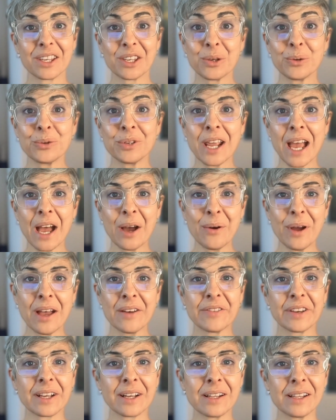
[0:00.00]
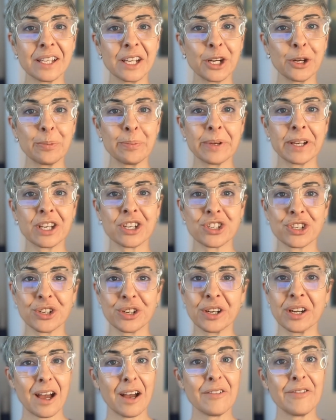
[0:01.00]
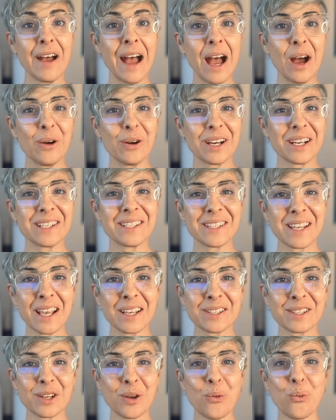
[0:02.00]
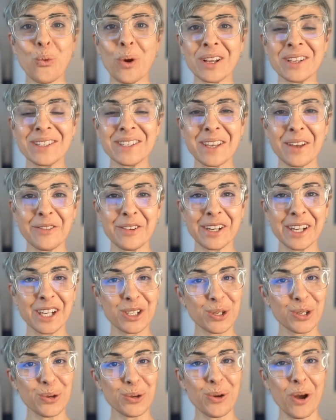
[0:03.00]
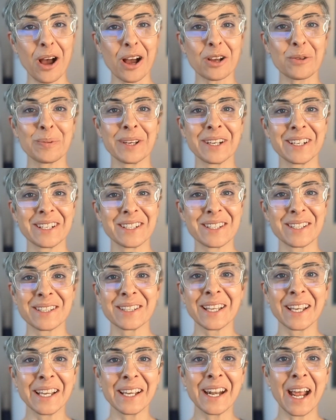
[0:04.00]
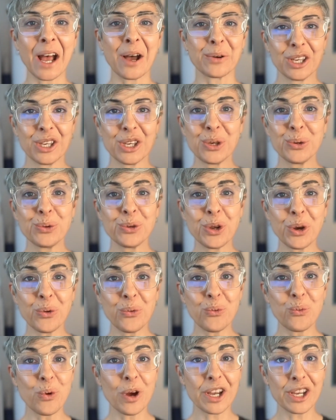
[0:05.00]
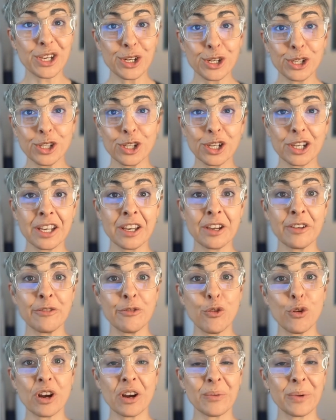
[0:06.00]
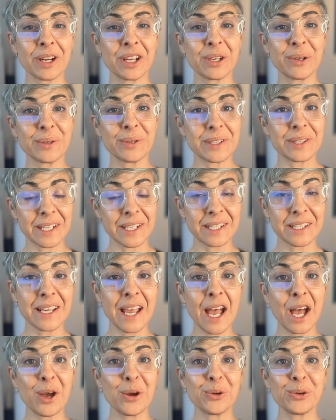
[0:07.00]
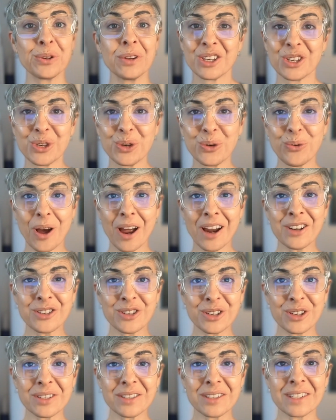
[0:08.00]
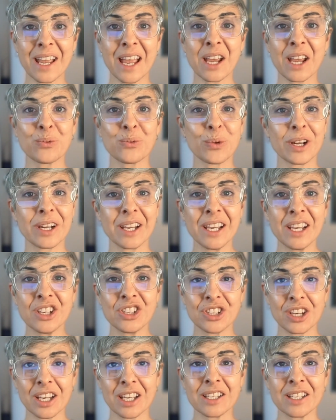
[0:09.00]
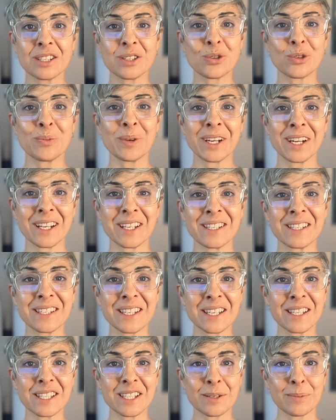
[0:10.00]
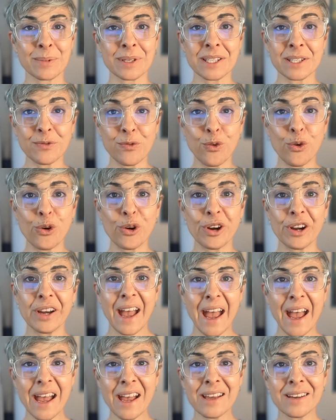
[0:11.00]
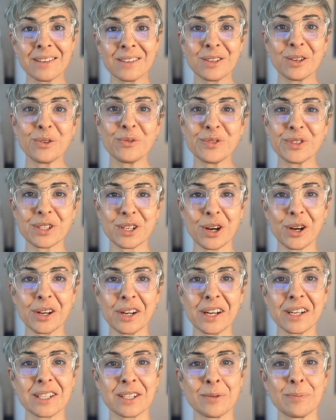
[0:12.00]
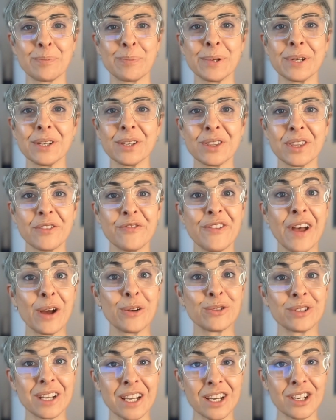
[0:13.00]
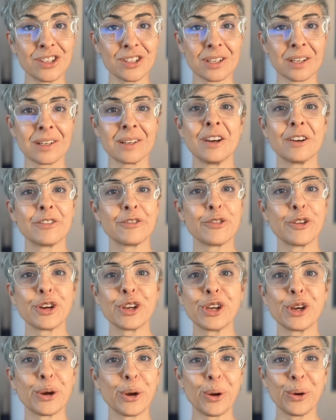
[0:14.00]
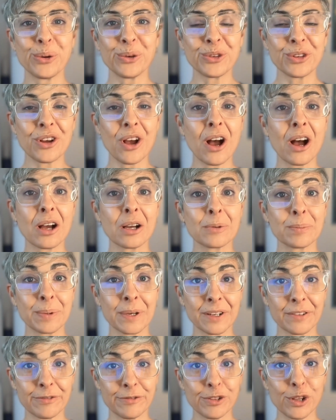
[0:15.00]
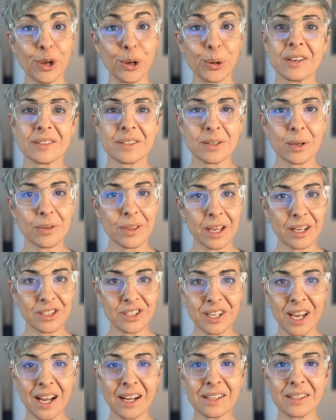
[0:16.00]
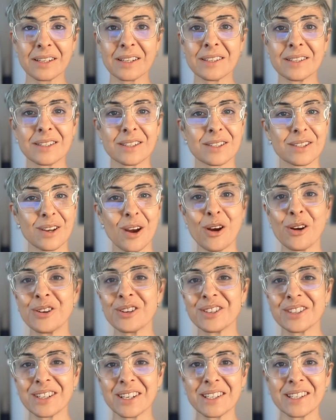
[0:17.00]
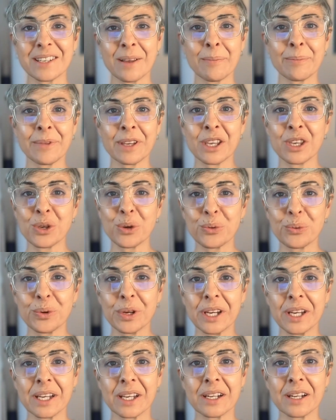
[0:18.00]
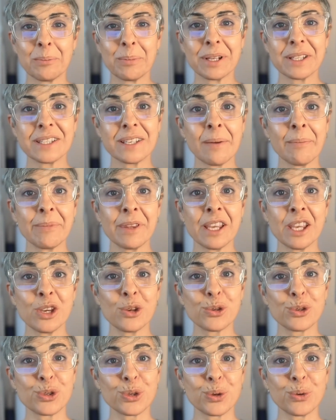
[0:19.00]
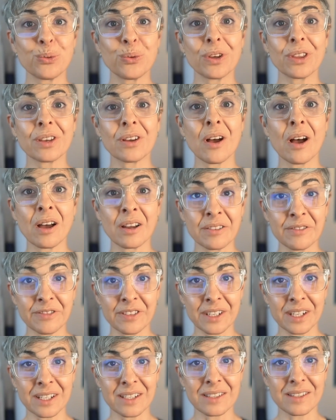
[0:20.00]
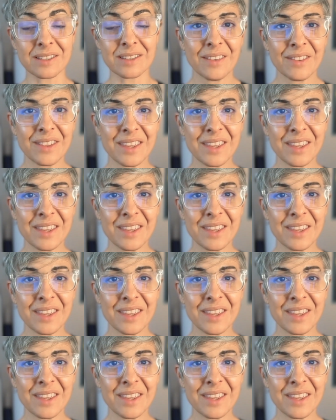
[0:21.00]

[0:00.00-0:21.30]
You now have a clear picture of how a Cessna 172 cockpit is laid out. You know what you're looking for when you sit down, you understand what each instrument and system is for, and you've started to build the foundation for your own cockpit flow so that checklists aren't just something you read, but something you do with confidence.